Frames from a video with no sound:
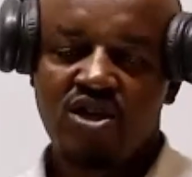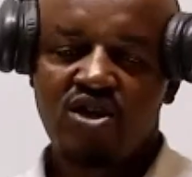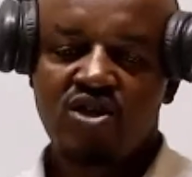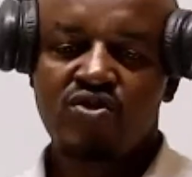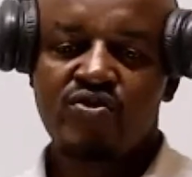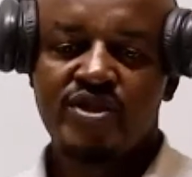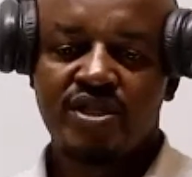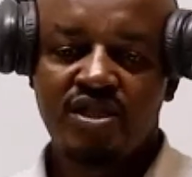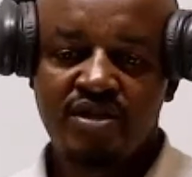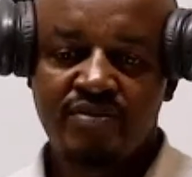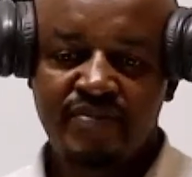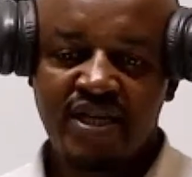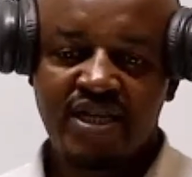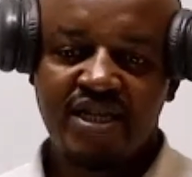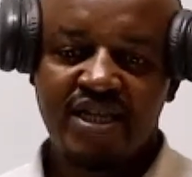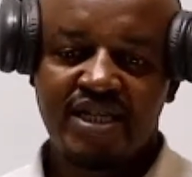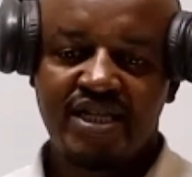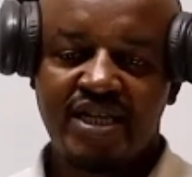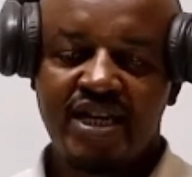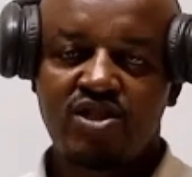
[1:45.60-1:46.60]
You estimate
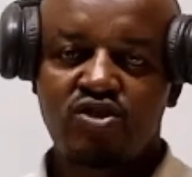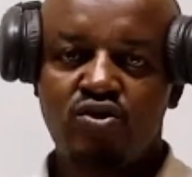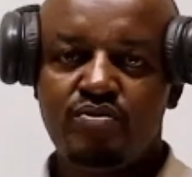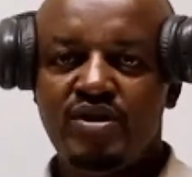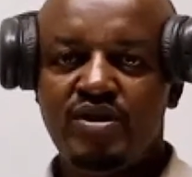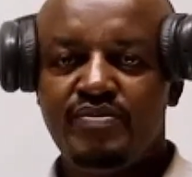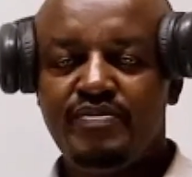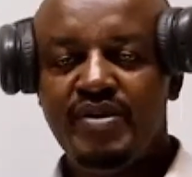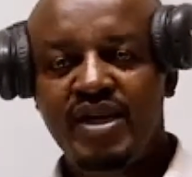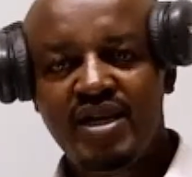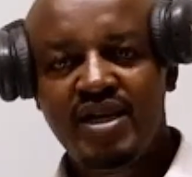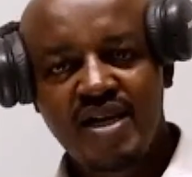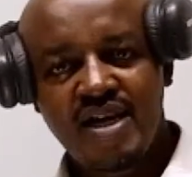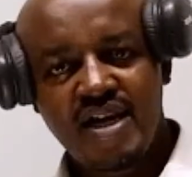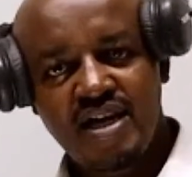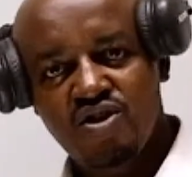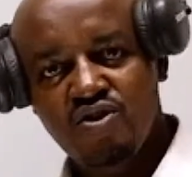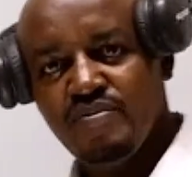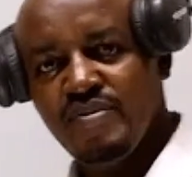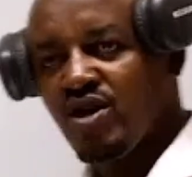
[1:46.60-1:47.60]
the tax to be paid,
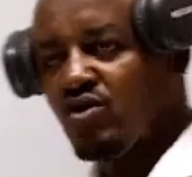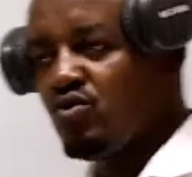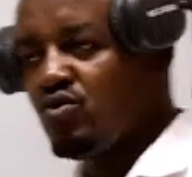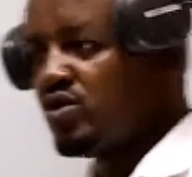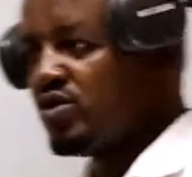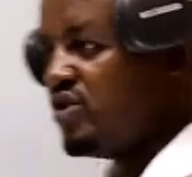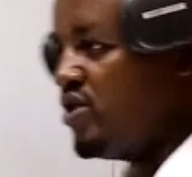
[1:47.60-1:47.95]
and you make what?